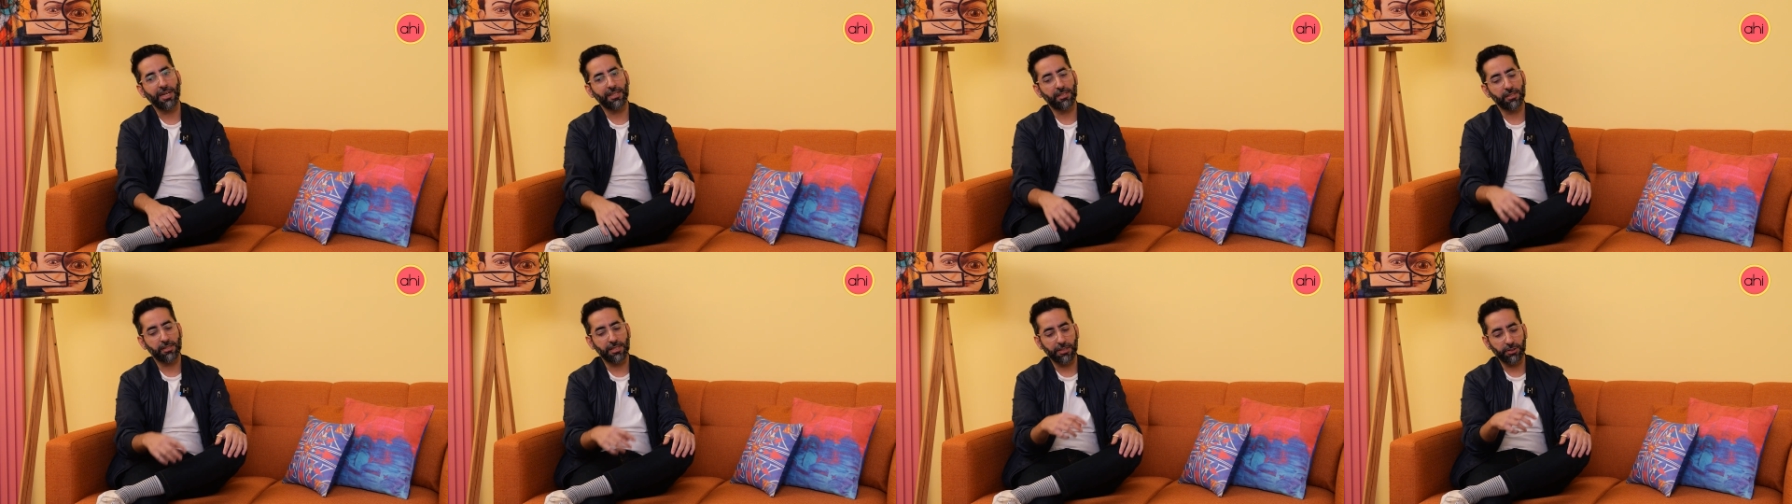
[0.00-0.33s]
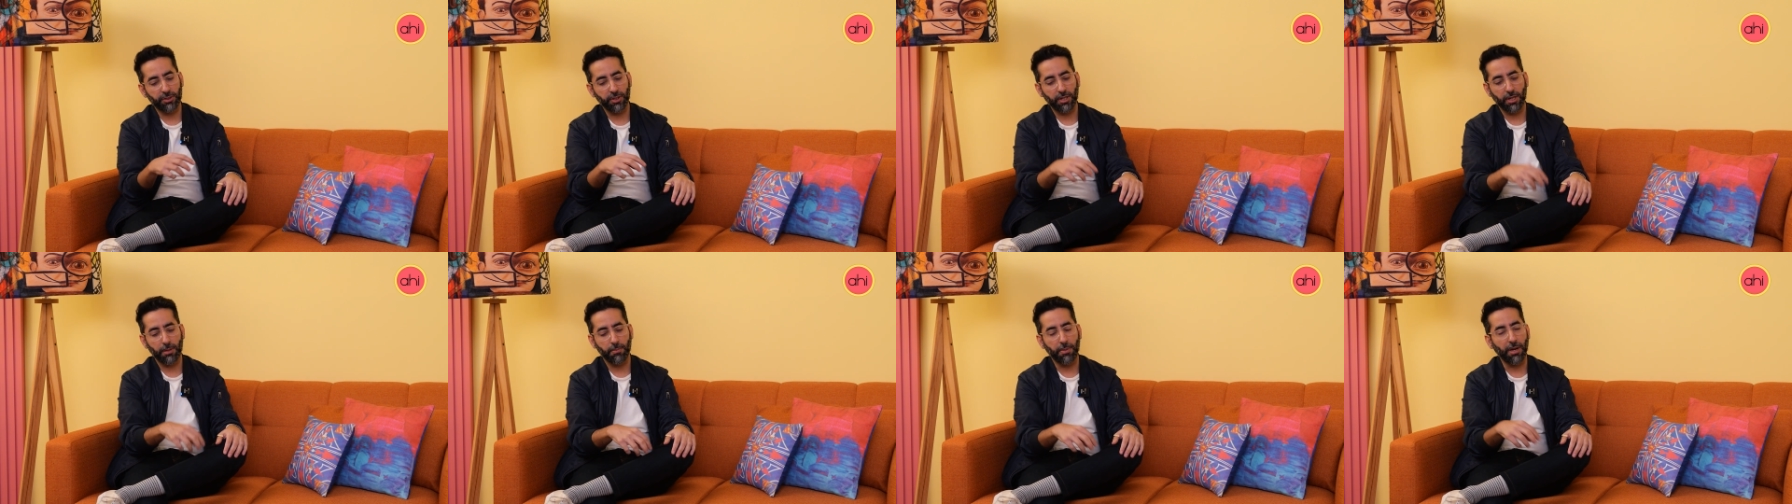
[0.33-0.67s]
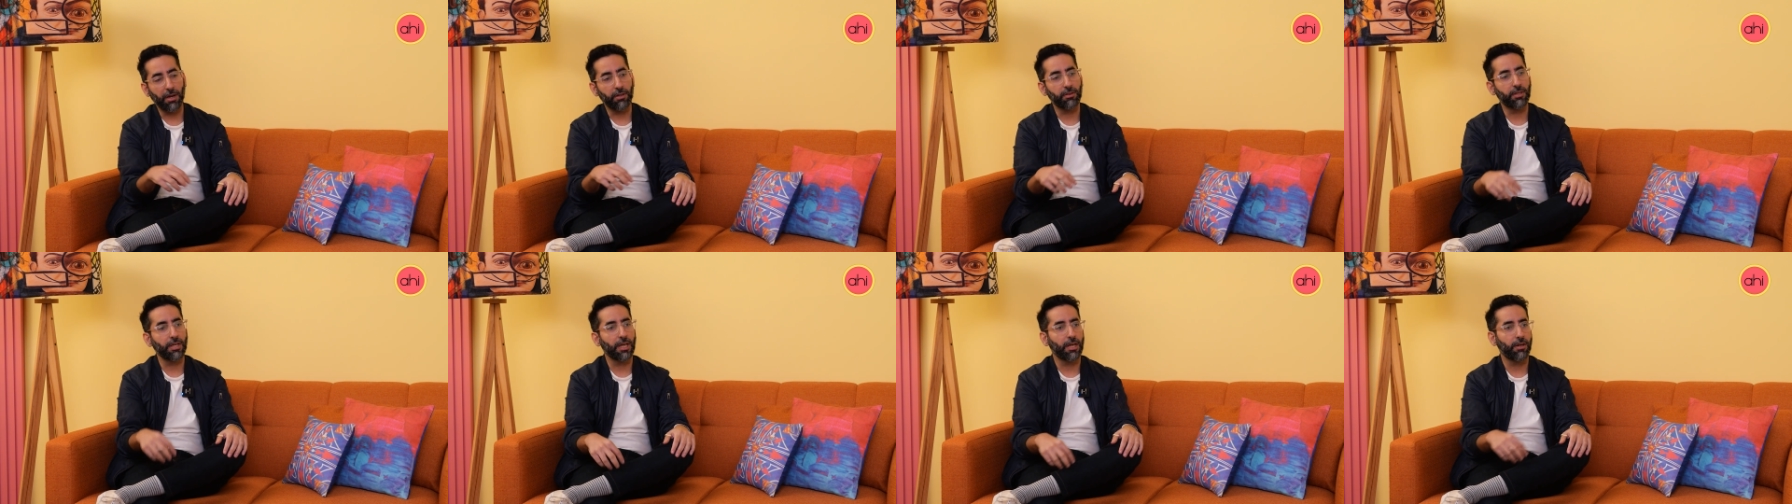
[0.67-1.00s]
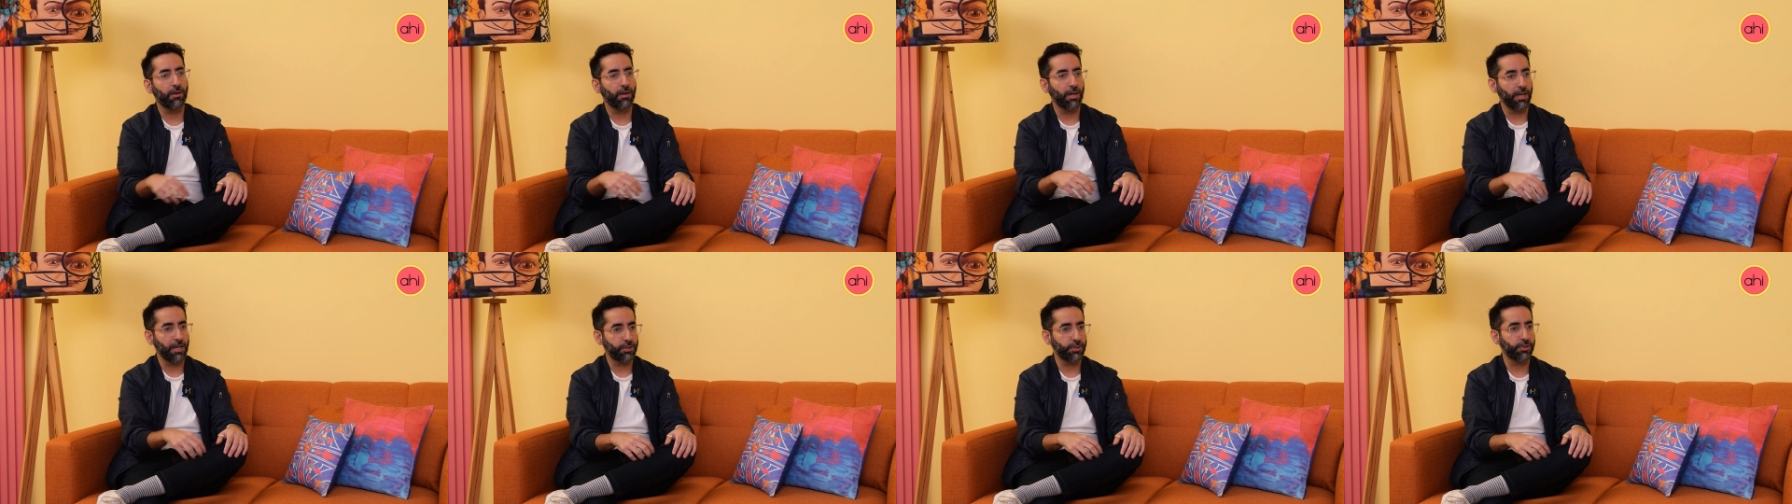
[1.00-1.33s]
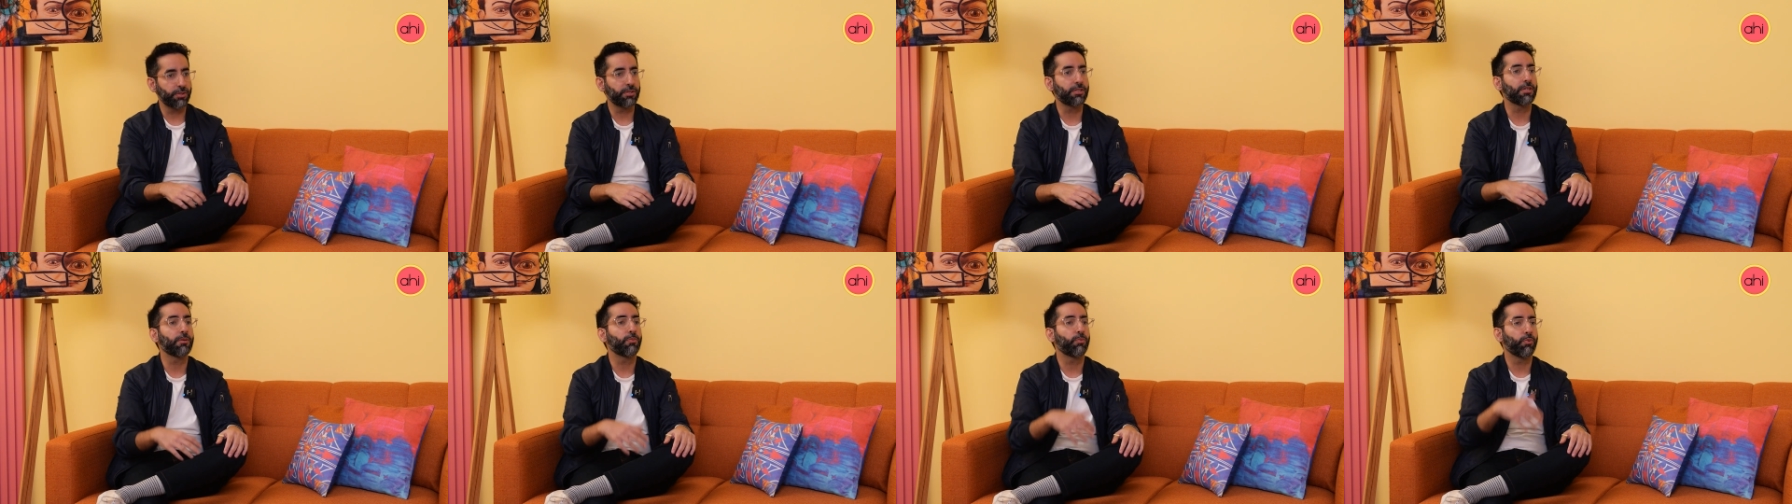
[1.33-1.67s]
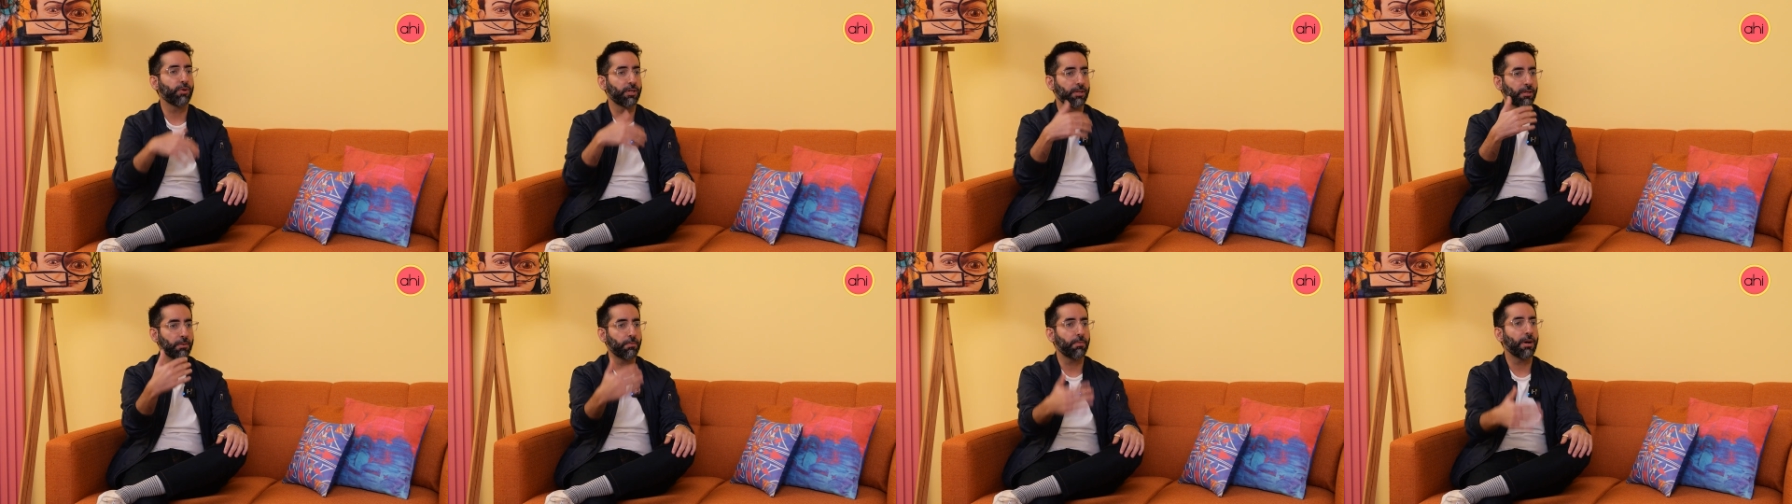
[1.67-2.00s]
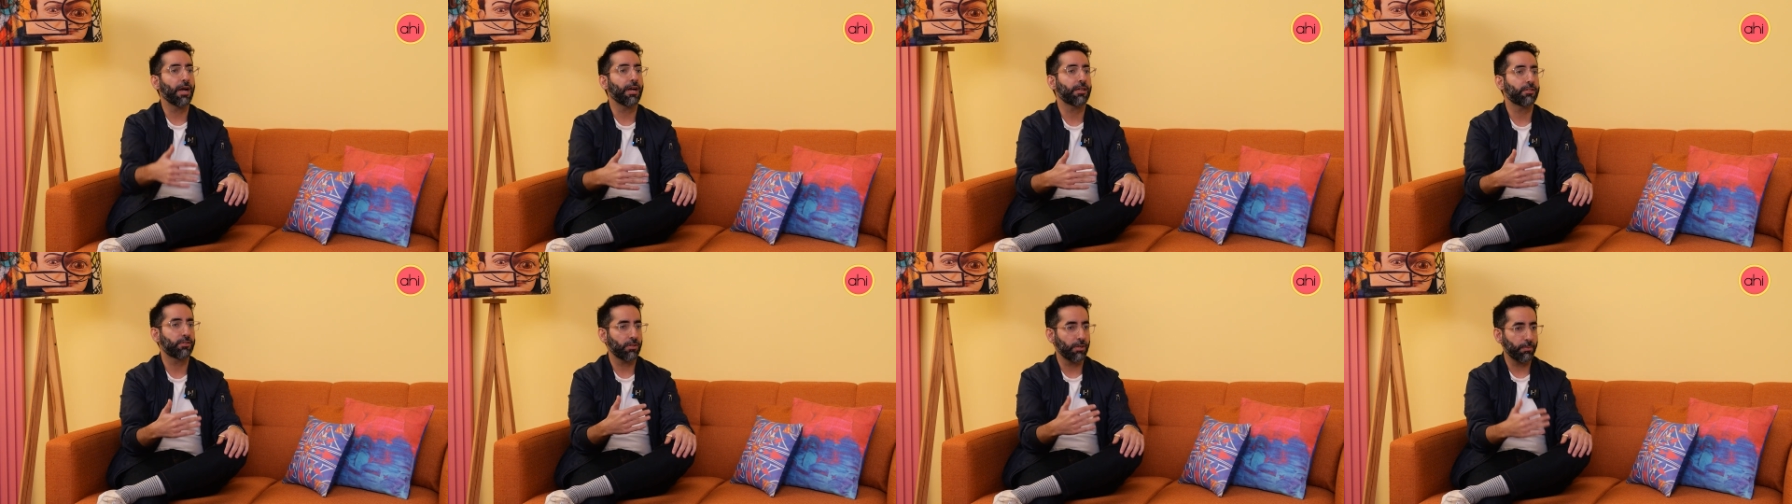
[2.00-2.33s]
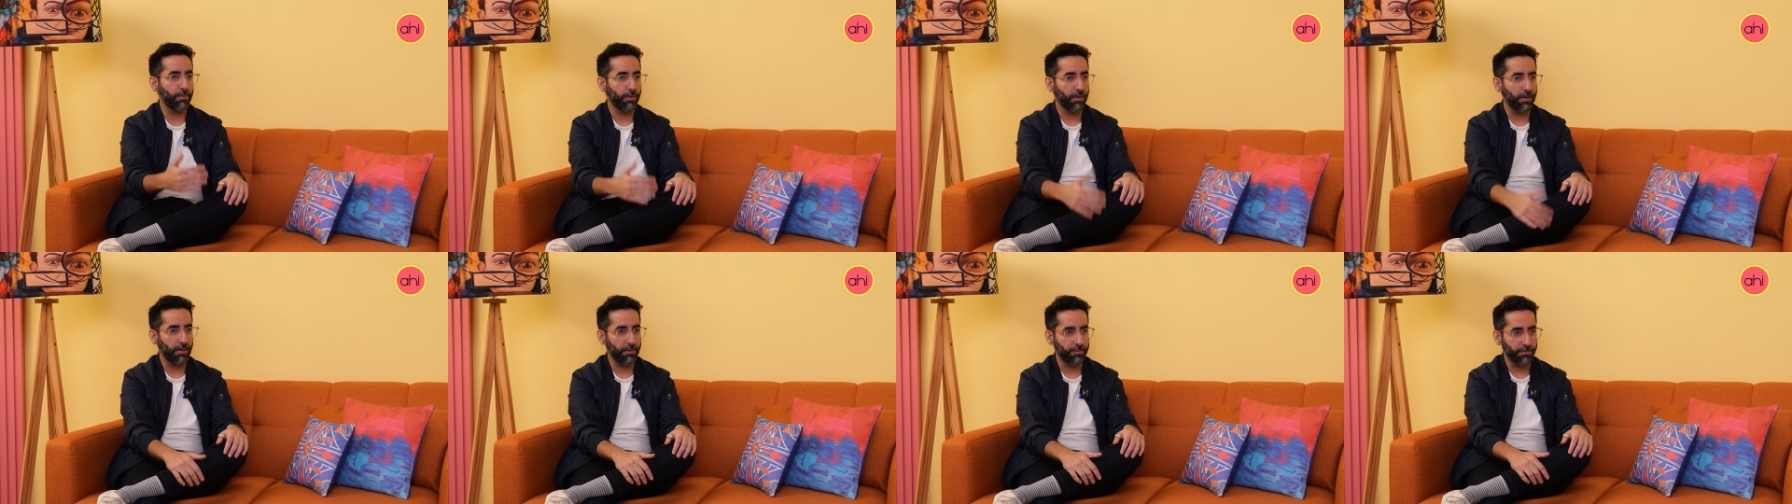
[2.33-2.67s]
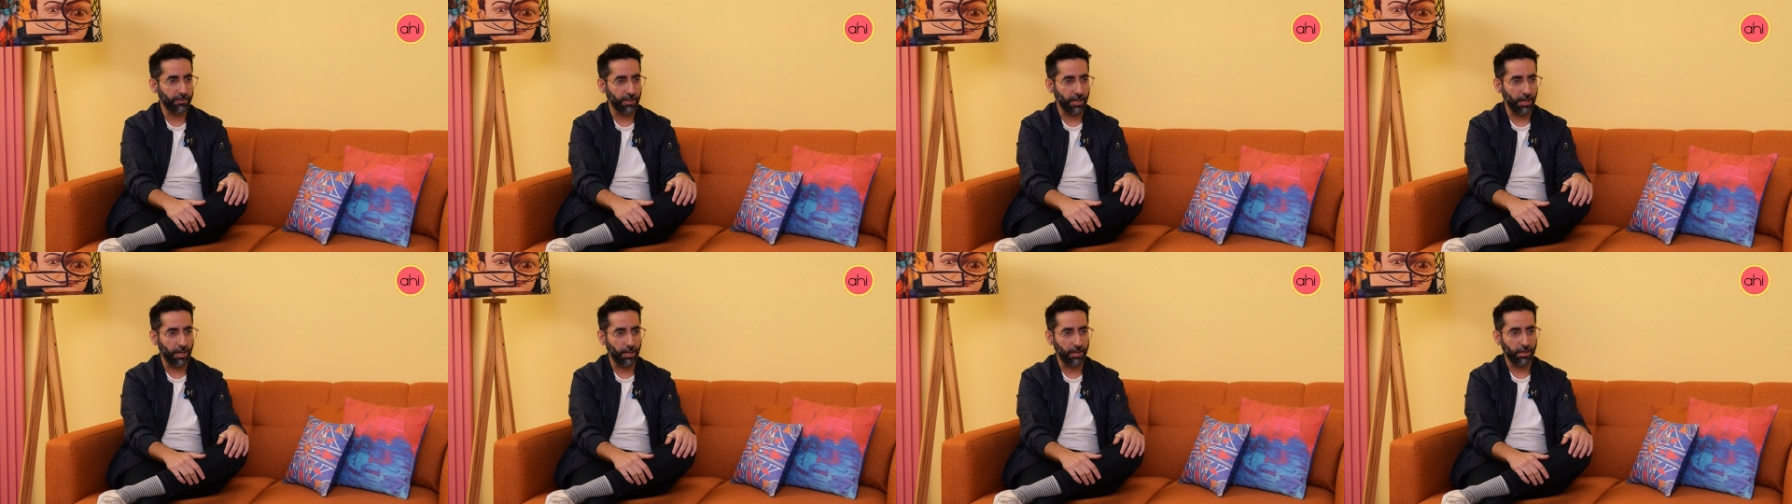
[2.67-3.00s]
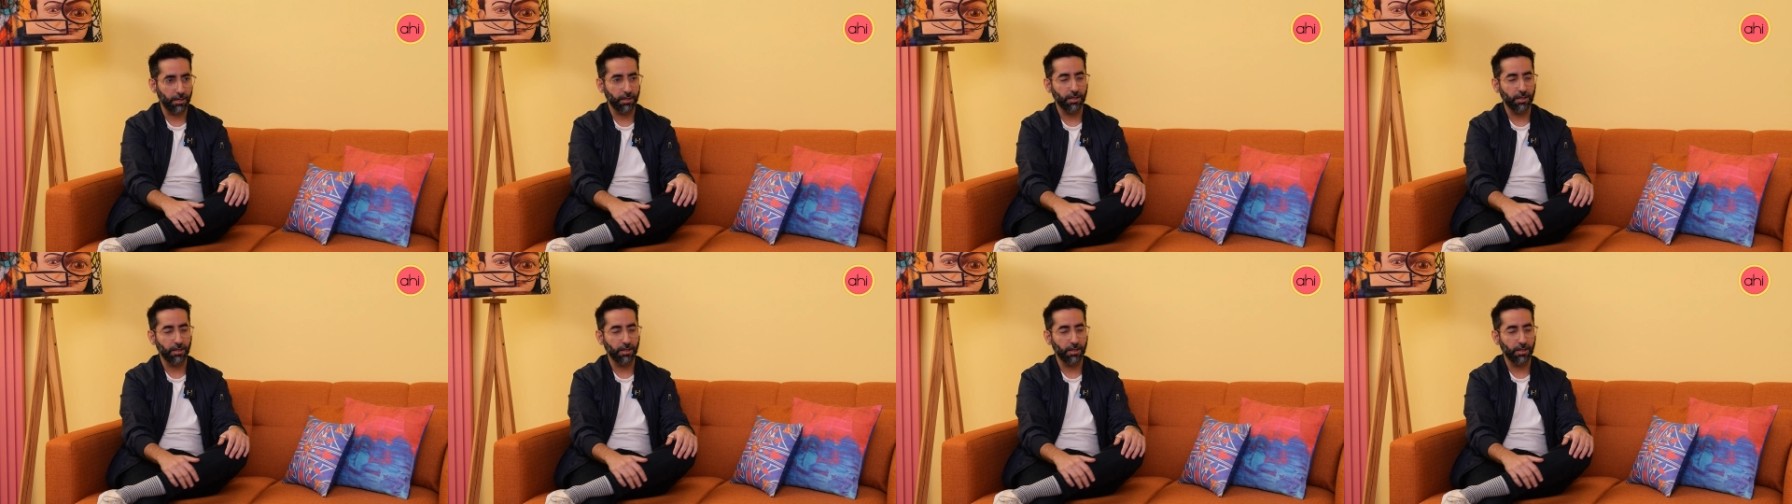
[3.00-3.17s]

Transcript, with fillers: it's essentially about their relationship with the backdrop of that.